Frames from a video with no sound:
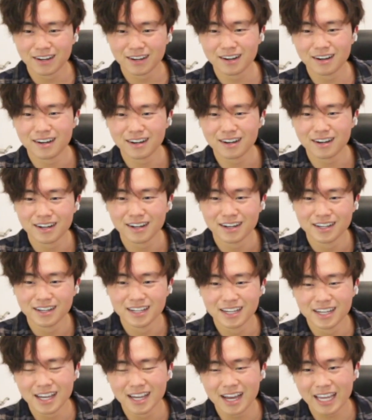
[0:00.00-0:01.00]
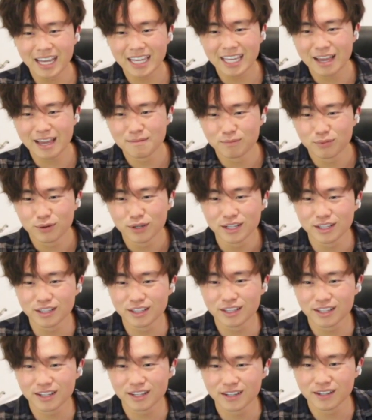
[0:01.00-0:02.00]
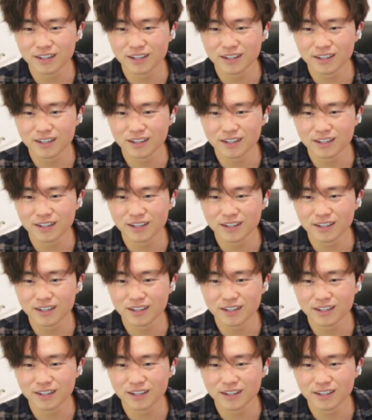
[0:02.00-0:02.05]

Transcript: Oh, I can't breathe.